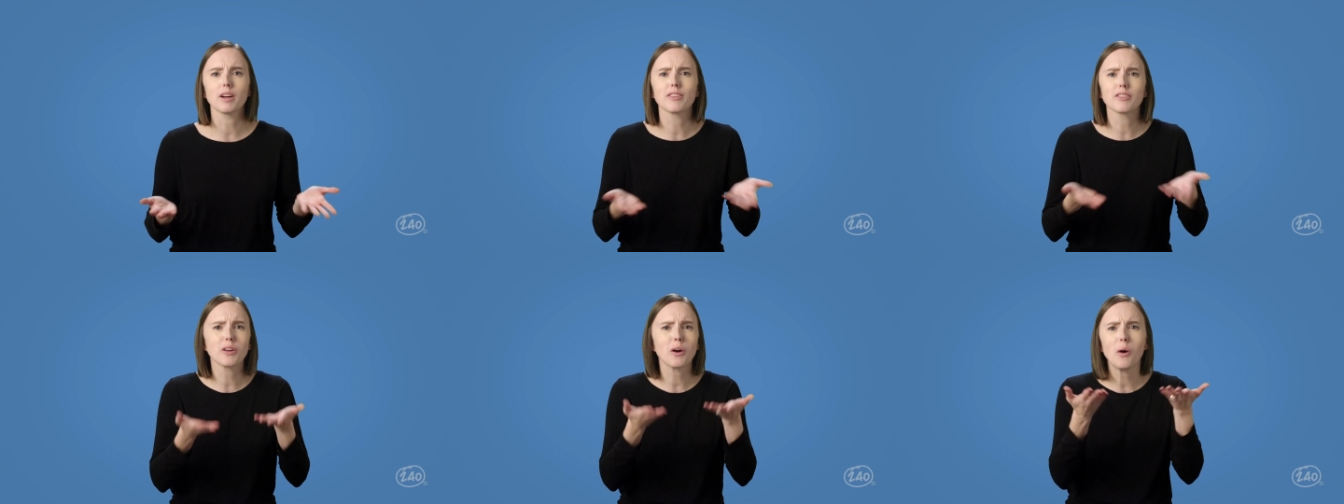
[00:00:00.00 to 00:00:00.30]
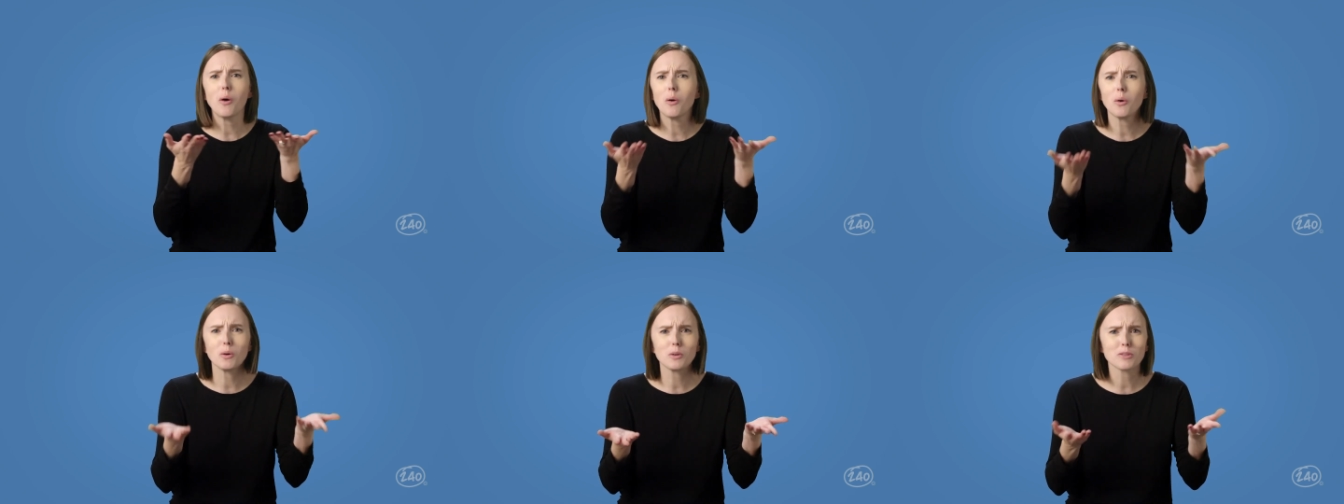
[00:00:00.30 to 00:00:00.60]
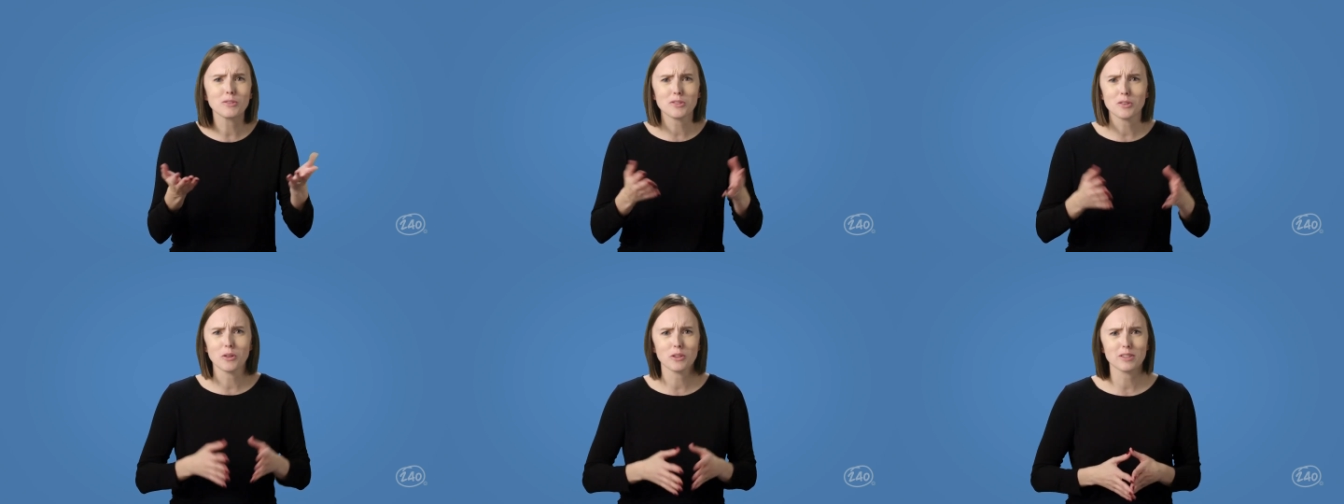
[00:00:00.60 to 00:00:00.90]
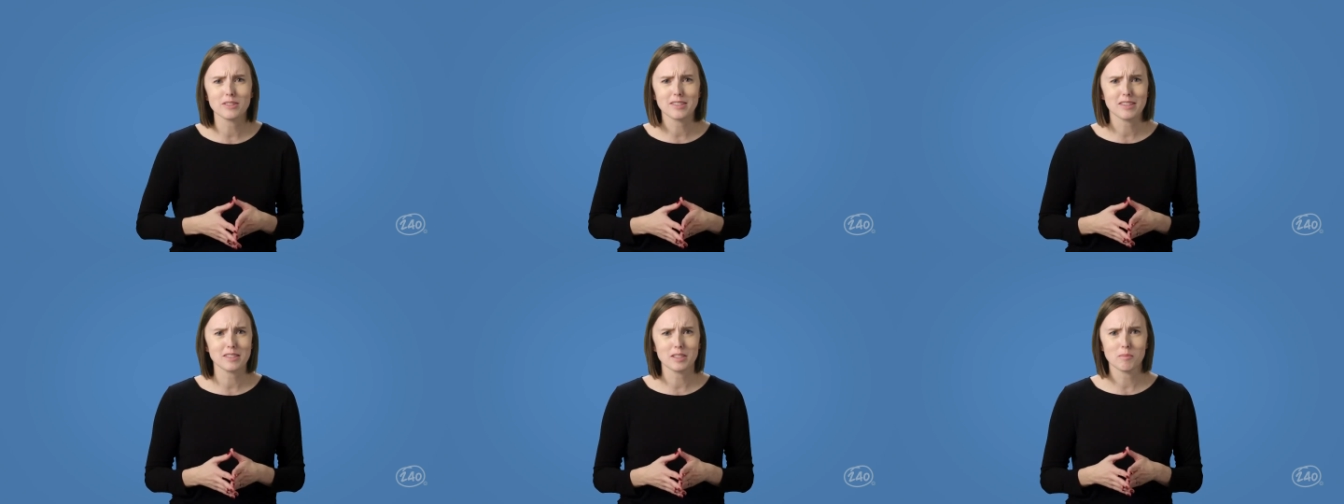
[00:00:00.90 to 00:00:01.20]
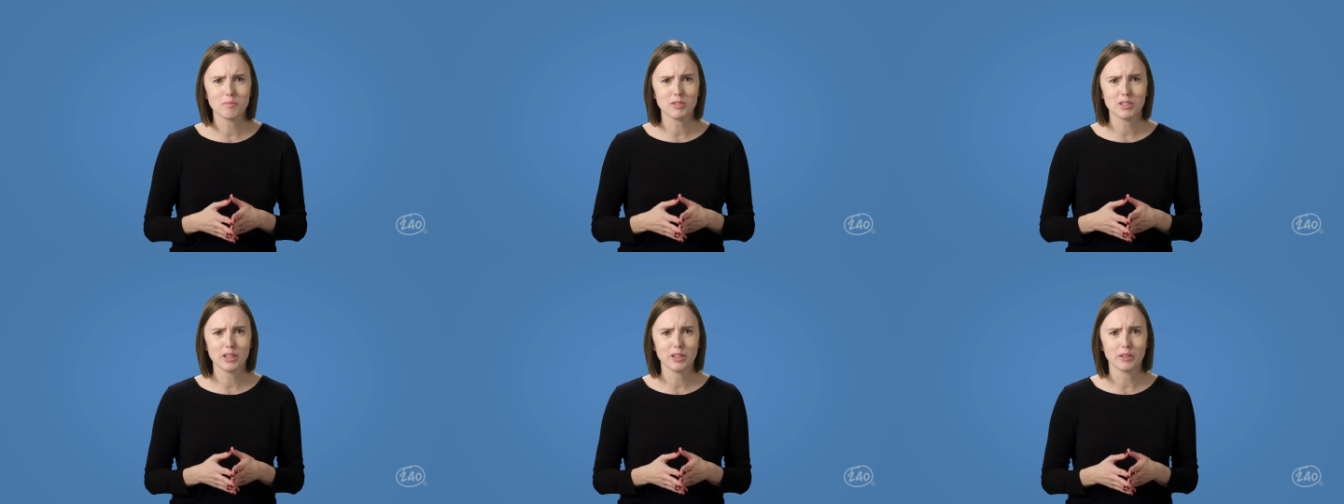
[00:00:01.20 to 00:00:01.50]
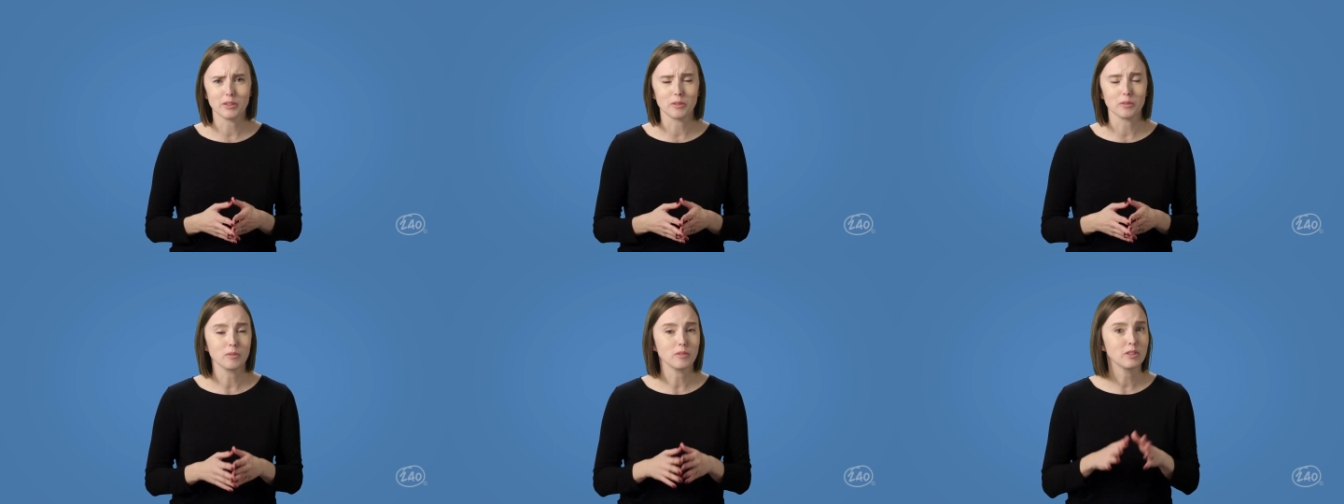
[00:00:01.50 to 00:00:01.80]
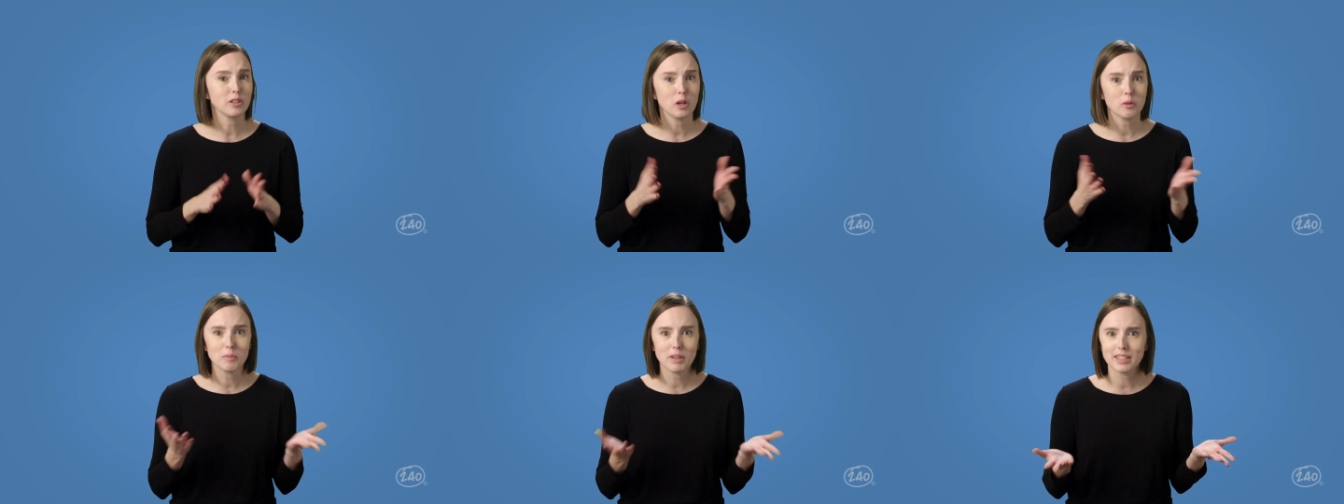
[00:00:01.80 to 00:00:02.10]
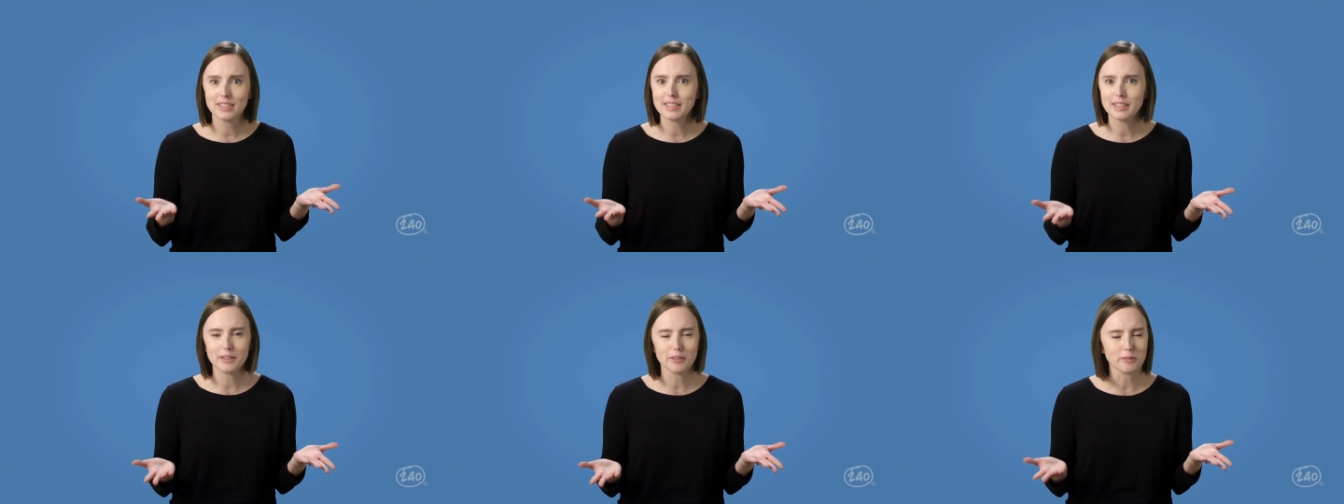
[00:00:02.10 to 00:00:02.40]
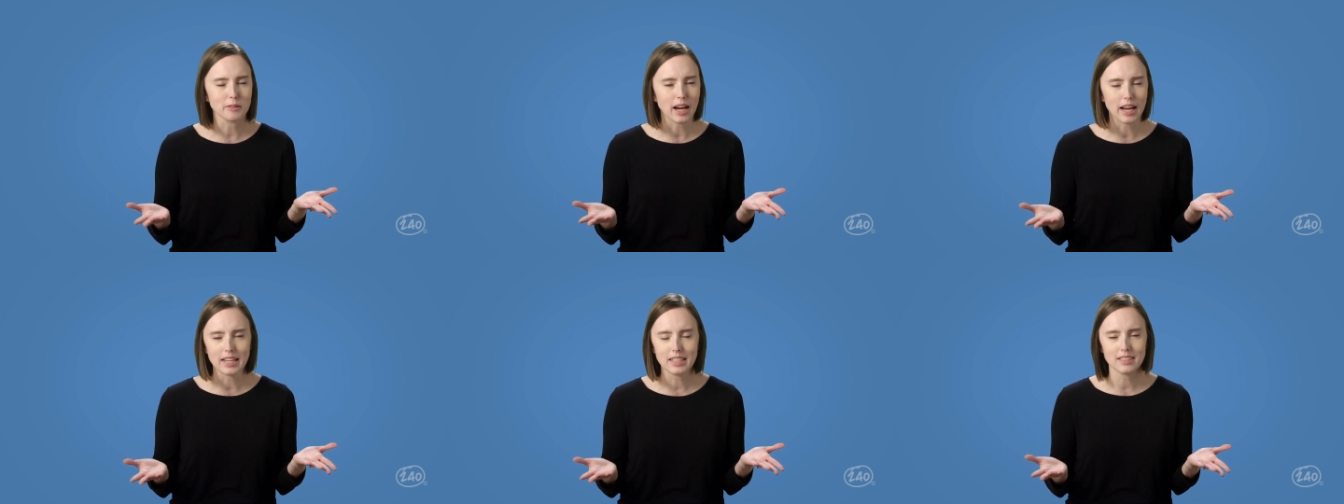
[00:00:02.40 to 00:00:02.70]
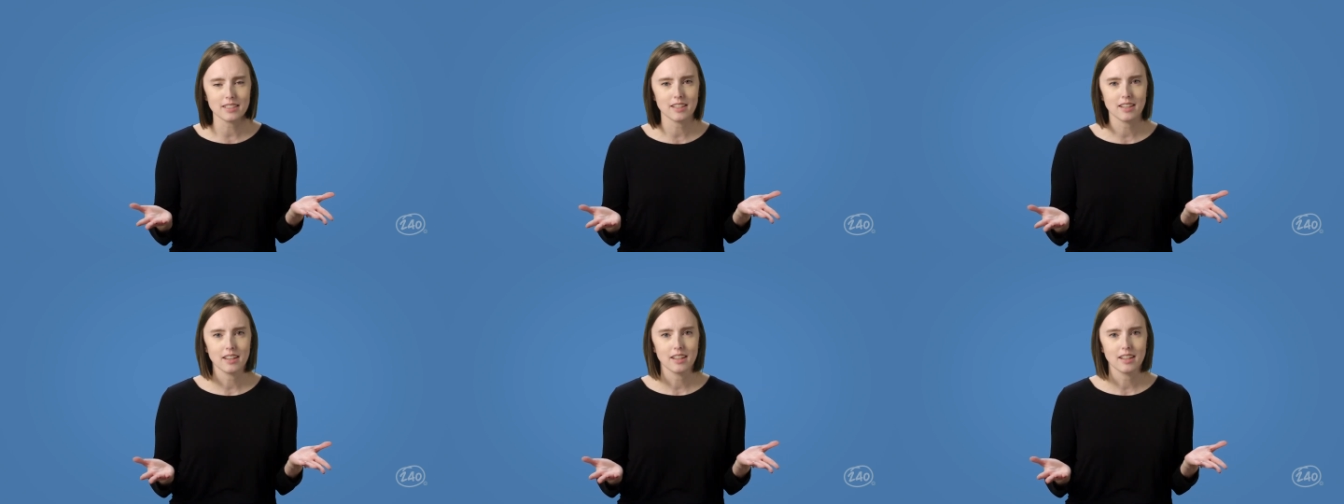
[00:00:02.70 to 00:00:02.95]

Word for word: and the whole solar system too. No big deal, right?